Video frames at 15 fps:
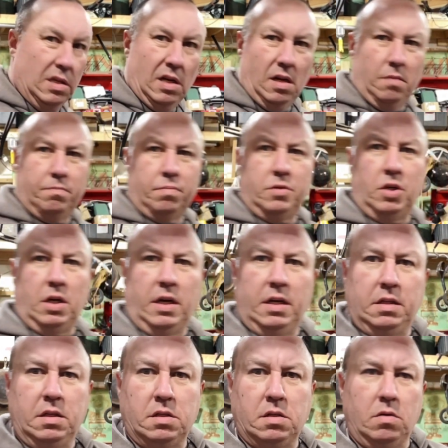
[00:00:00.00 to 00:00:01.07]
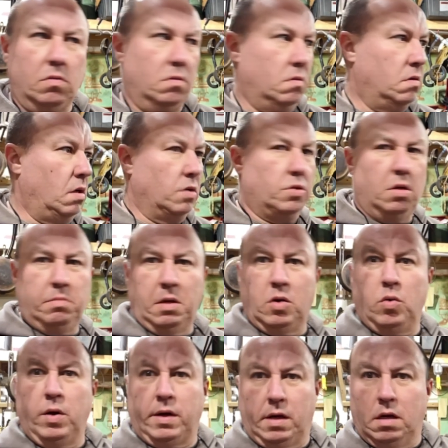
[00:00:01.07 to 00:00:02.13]
I'll try to edit this out. I'll try to be
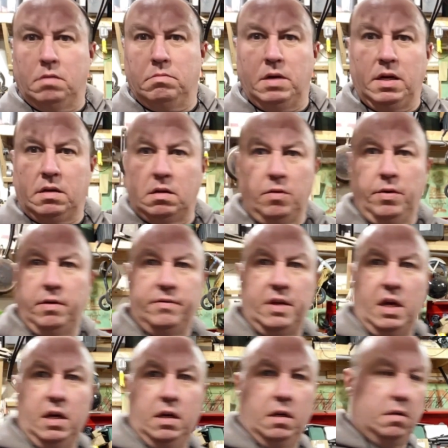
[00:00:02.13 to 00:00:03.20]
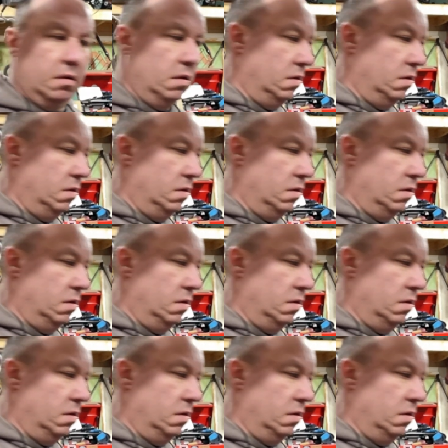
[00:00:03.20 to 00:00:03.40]
quick and come back. That way I don't have to edit anything.